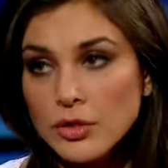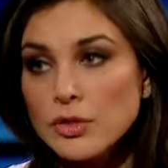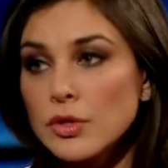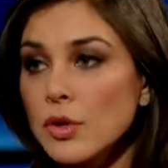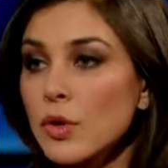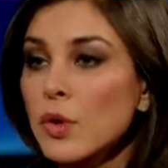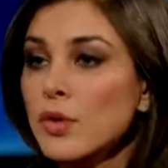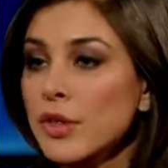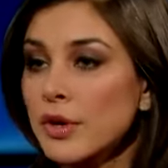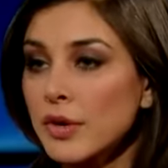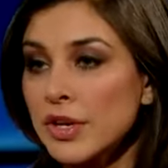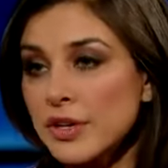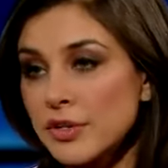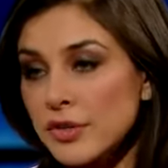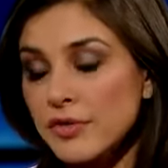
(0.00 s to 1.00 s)
So
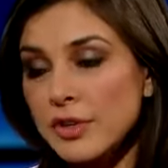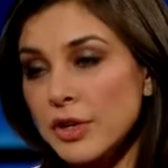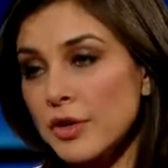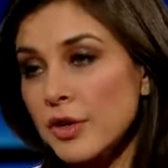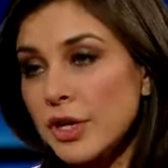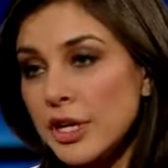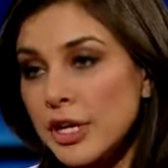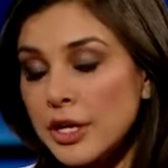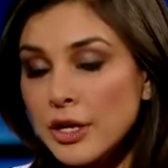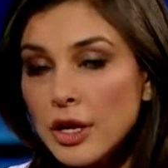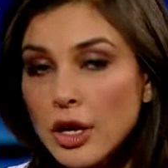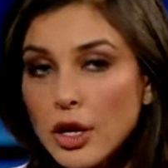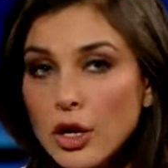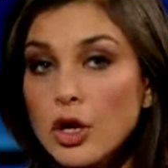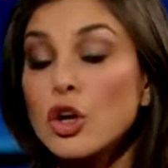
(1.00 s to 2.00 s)
there is a
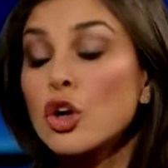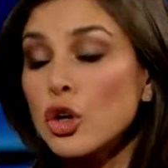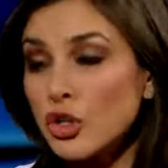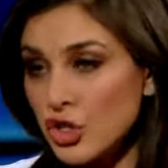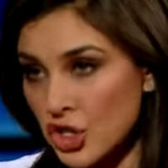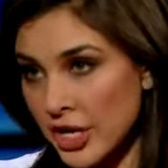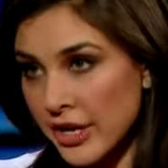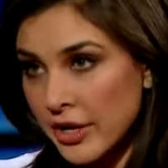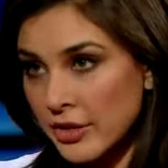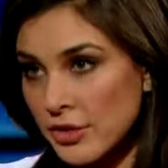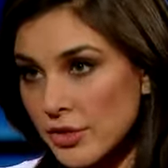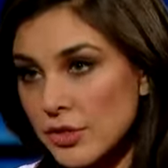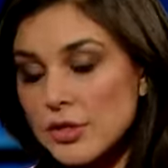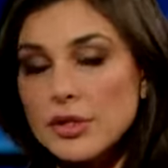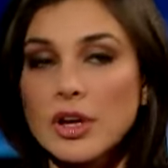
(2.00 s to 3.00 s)
very good
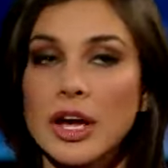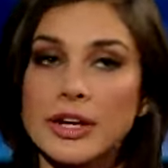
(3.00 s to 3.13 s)
chance.